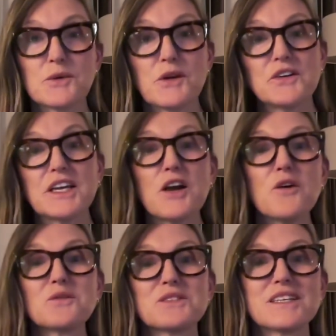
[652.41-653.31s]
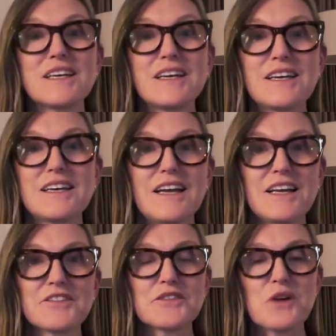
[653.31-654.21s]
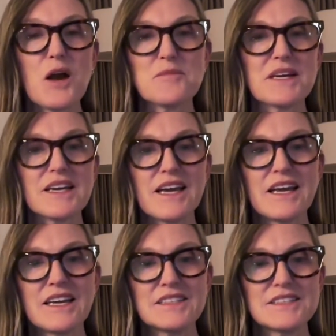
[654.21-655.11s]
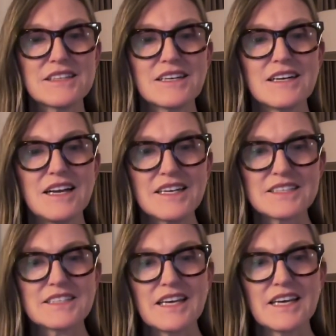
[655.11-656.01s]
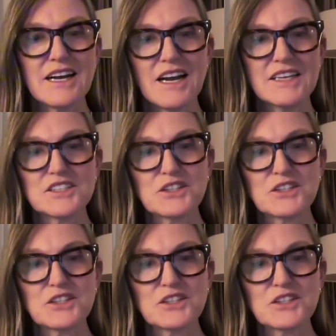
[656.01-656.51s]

We already owned Anthropic and xAI.